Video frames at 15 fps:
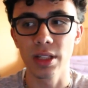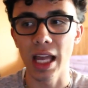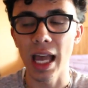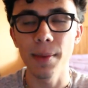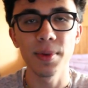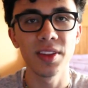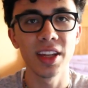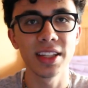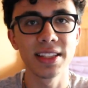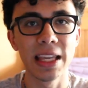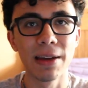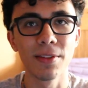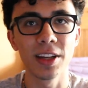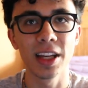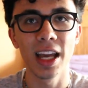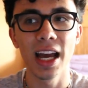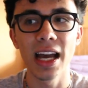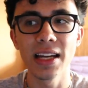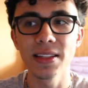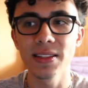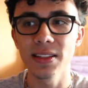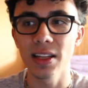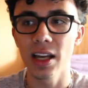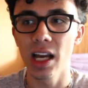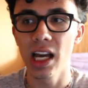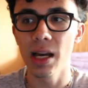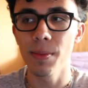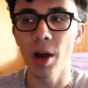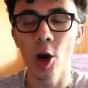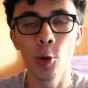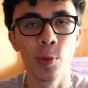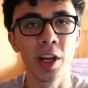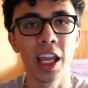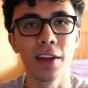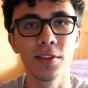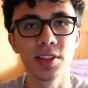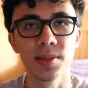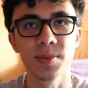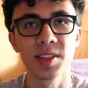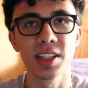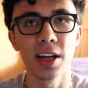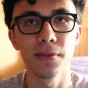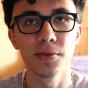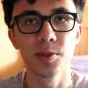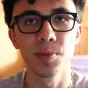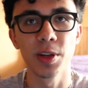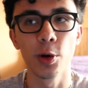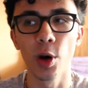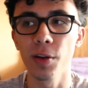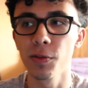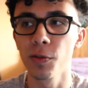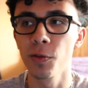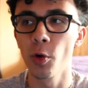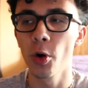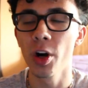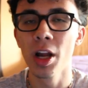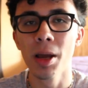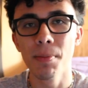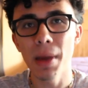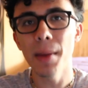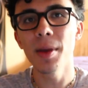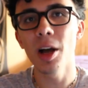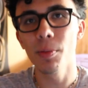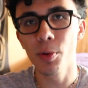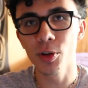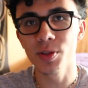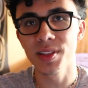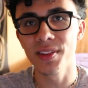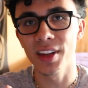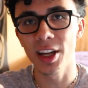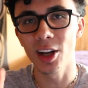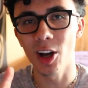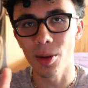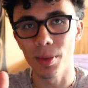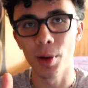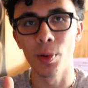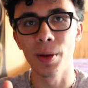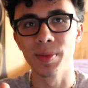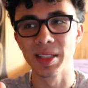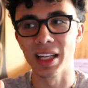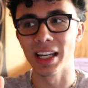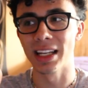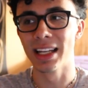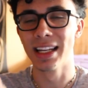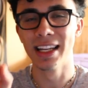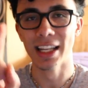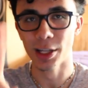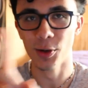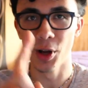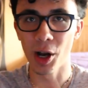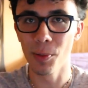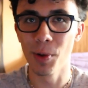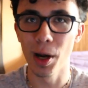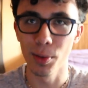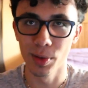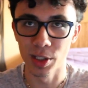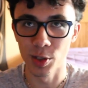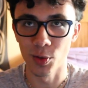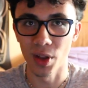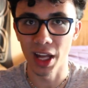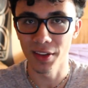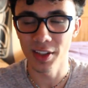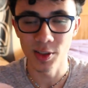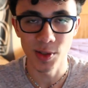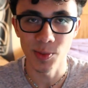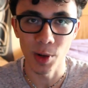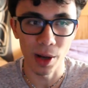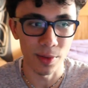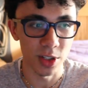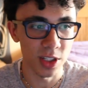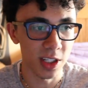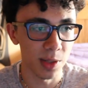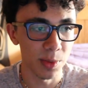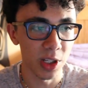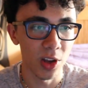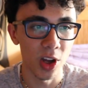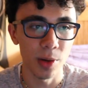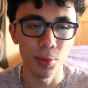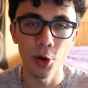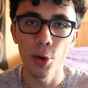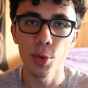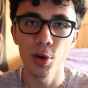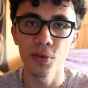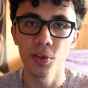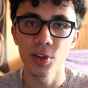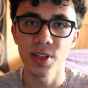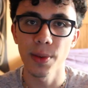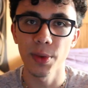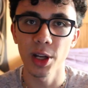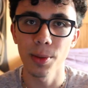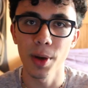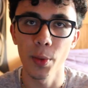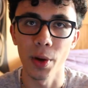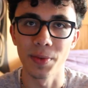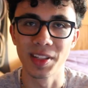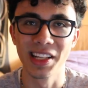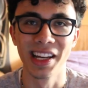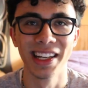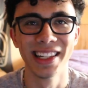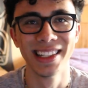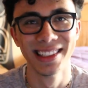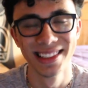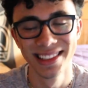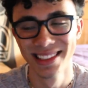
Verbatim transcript: Happy Thanksgiving, guys. Um, I hope I gave you some stuff to be grateful for. Maybe I'll put a thing on my website. You know what? I'll probably do that. This is probably just gonna be a long promo for something on my website.